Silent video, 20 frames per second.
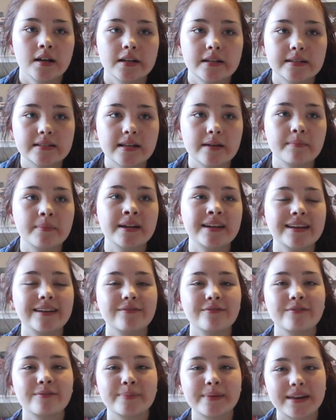Somebody
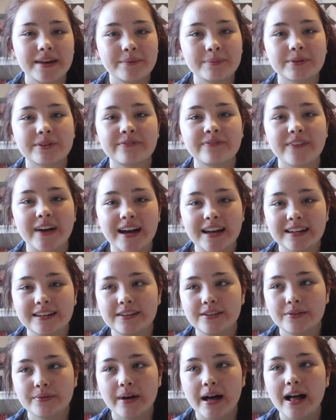will be able to
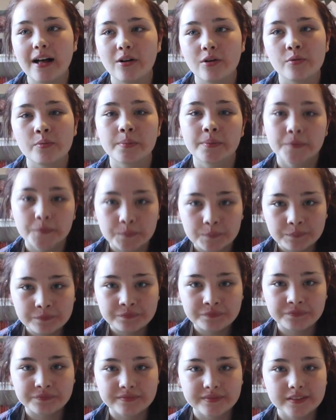find you help.
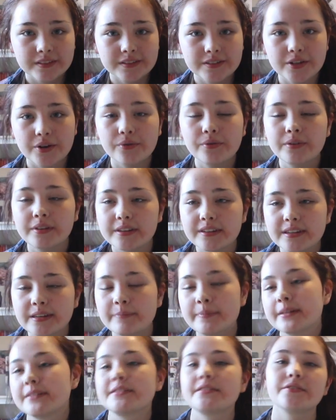Don't
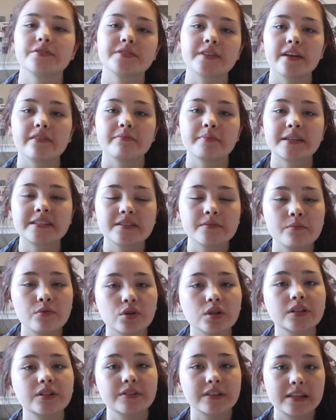keep it to yourself, because the
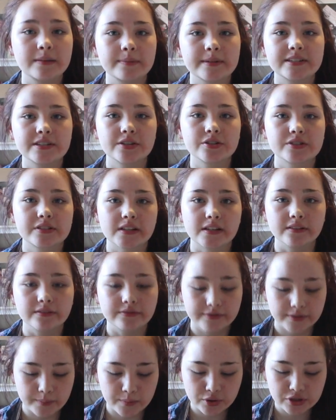more you keep it to
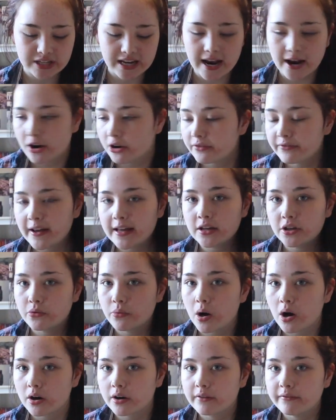yourself, the more terrified
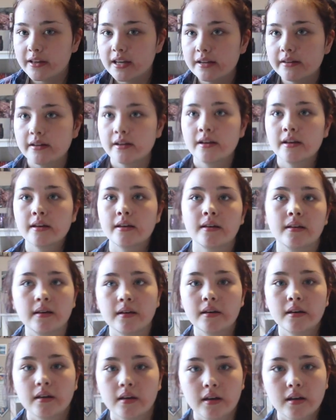you are of it,
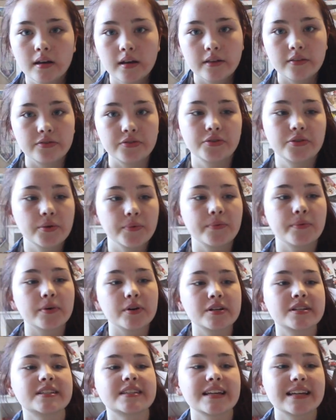the
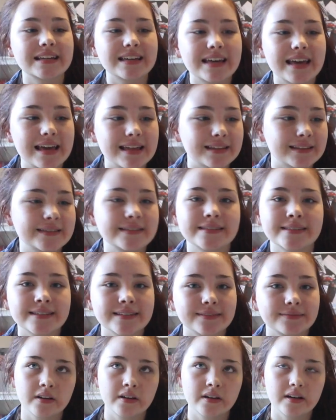worse it gets.
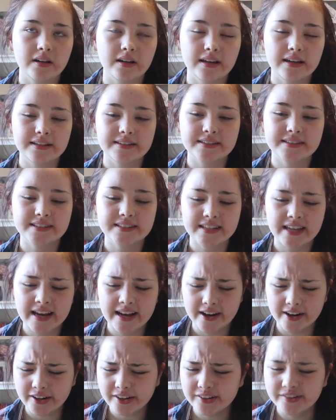It's
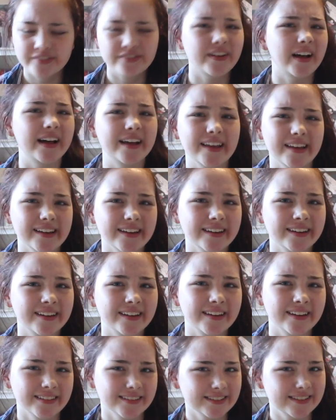terrifying
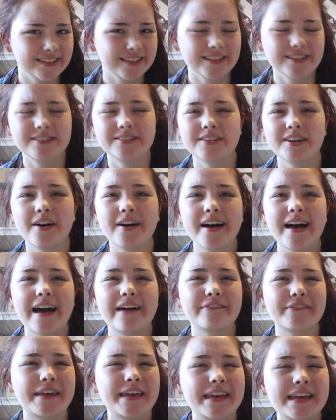to not
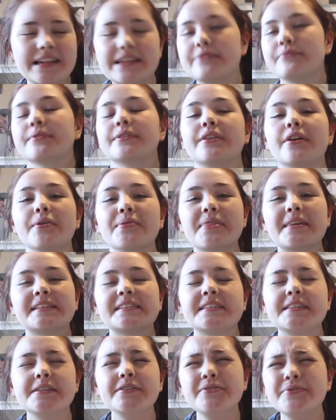have anyone know
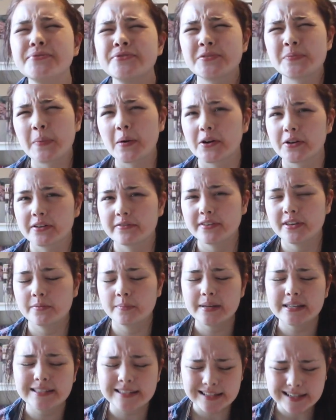this huge part of you,
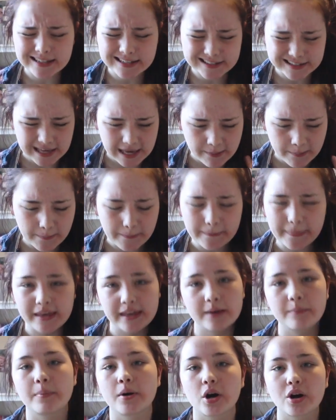because it is a
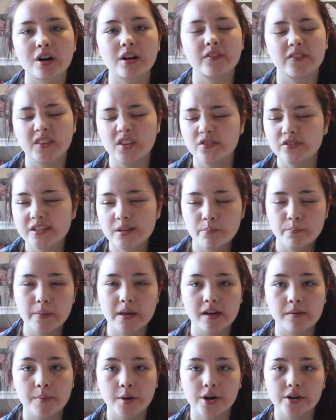big part of you. It's a
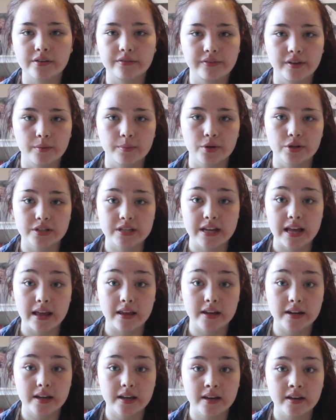big part of your
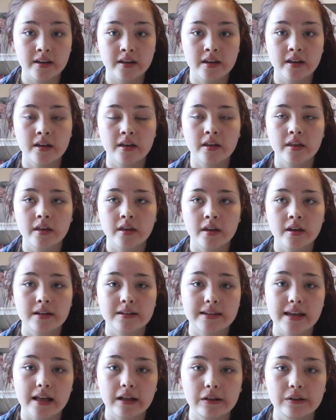personality.
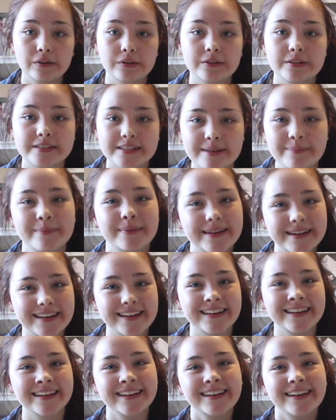Tell
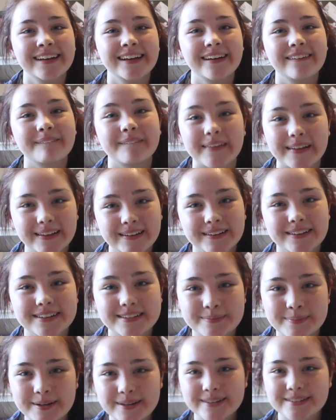somebody what you're
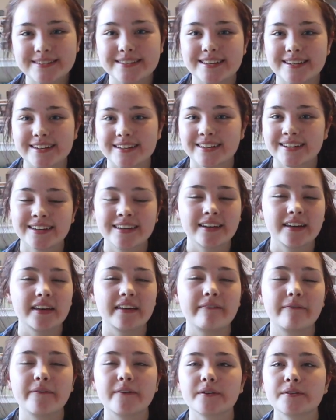experiencing.
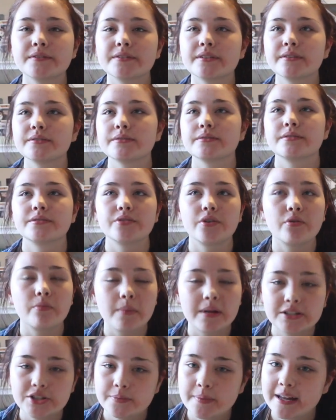It feels so
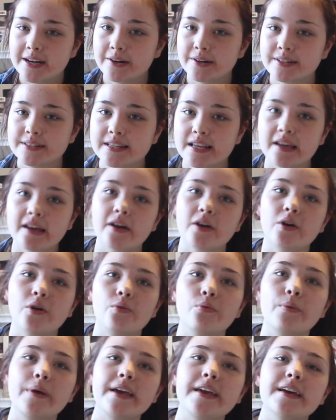much better. It's like a
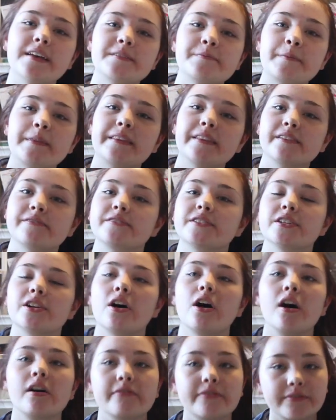weight has been lifted
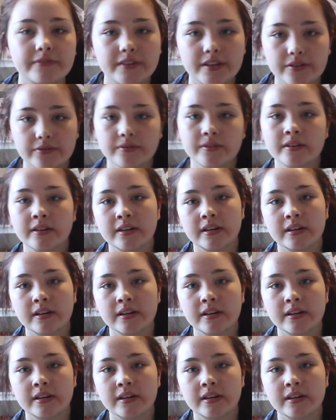off of you.